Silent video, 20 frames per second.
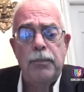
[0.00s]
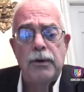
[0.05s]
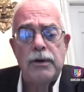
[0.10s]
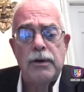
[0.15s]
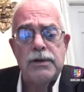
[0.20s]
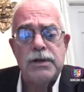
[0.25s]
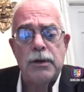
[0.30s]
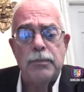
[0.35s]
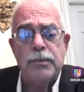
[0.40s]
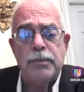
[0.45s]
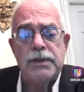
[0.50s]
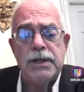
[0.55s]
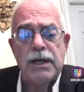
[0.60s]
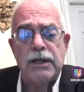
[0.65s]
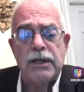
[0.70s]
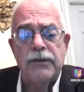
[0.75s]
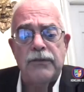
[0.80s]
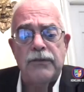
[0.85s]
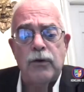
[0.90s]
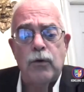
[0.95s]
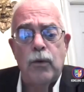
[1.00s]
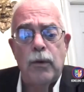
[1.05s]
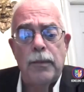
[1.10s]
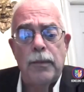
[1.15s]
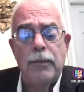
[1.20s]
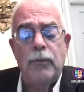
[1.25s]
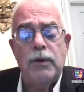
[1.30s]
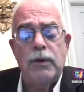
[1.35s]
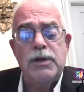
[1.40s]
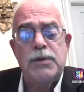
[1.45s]
personal protective
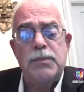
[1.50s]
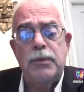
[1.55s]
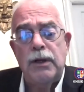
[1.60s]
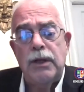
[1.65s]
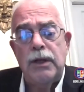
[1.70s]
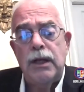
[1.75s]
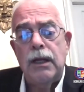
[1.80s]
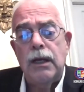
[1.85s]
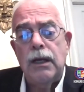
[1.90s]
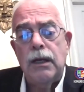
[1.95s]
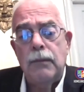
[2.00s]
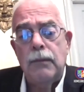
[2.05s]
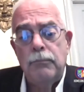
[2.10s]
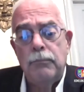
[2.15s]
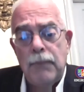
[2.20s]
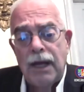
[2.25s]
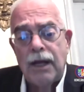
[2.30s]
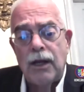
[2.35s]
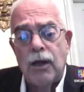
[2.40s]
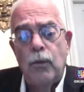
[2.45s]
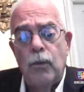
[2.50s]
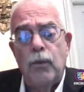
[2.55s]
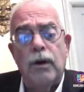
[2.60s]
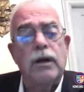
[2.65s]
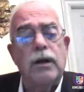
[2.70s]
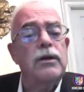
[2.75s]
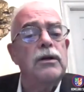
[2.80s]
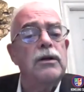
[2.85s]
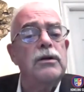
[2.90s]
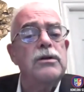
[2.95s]
equipment, which put medical
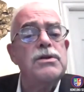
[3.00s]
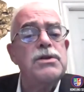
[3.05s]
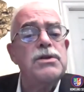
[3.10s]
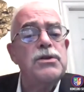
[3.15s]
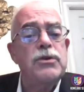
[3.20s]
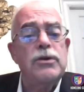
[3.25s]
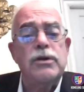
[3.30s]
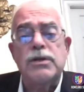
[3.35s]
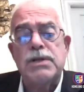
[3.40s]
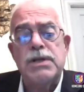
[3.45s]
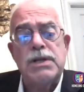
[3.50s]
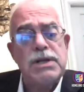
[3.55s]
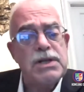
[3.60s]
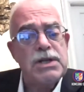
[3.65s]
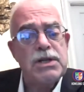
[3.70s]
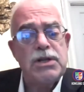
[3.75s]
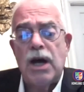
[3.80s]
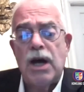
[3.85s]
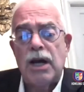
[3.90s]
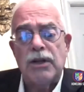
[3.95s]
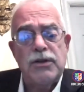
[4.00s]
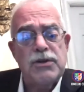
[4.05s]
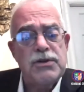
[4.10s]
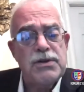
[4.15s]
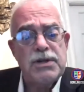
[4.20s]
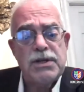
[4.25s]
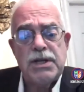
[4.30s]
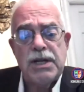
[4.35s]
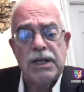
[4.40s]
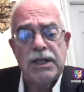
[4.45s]
workers, nurses, and
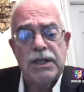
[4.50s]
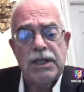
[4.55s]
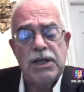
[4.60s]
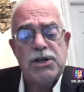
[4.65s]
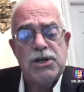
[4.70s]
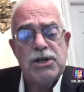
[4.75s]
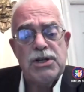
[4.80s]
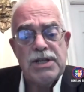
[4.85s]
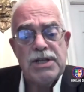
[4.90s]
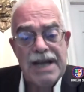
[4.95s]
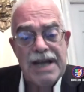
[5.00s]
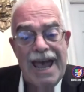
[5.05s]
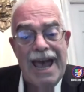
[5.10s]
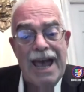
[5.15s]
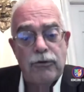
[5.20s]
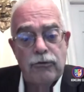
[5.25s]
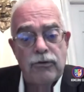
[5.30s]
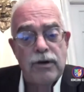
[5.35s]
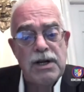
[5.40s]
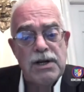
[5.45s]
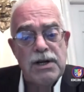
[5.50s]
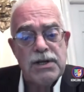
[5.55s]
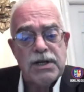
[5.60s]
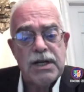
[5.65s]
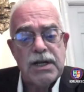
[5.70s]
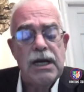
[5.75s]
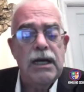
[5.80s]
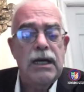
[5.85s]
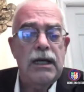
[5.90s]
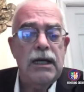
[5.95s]
doctors and technicians at risk
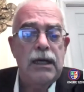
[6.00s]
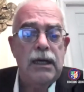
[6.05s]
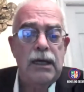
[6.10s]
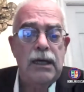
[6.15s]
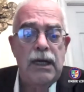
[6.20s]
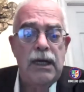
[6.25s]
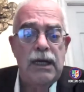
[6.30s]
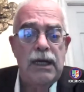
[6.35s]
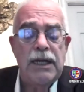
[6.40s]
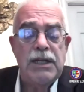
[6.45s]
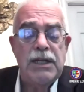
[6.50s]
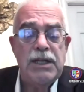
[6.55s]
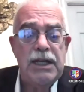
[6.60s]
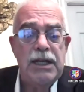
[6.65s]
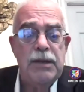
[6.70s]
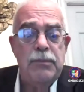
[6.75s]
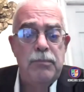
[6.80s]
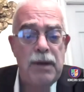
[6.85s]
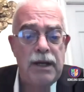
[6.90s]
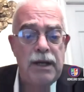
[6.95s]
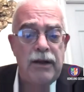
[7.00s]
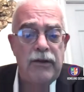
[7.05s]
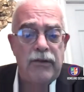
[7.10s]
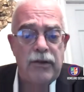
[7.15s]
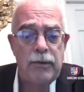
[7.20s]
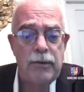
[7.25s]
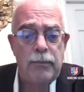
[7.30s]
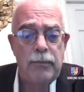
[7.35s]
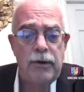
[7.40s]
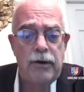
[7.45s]
and indeed, many of
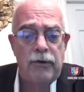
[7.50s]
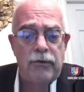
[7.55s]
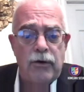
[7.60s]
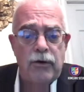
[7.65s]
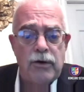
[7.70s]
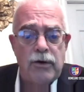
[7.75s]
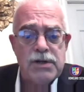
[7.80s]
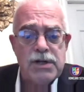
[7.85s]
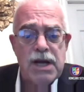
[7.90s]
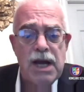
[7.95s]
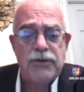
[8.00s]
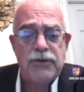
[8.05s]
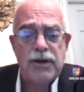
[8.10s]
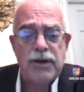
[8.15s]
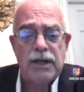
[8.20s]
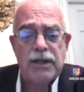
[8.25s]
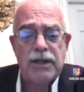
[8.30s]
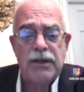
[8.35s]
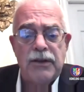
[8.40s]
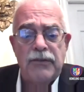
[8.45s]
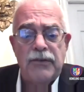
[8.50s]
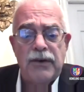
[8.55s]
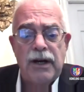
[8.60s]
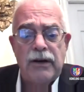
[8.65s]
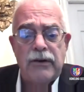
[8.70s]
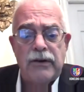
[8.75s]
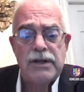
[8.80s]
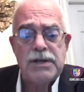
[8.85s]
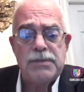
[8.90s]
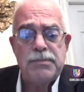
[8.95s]
them, of course, contracted the
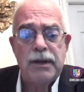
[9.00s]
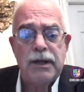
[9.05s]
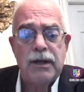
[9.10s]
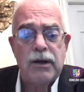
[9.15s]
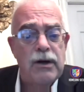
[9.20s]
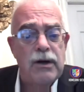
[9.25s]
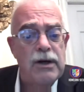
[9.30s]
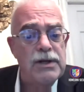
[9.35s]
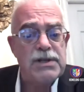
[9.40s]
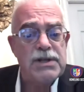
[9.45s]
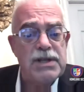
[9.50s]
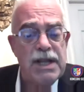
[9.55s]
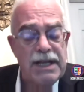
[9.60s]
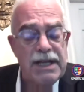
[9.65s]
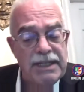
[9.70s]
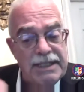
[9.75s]
virus because they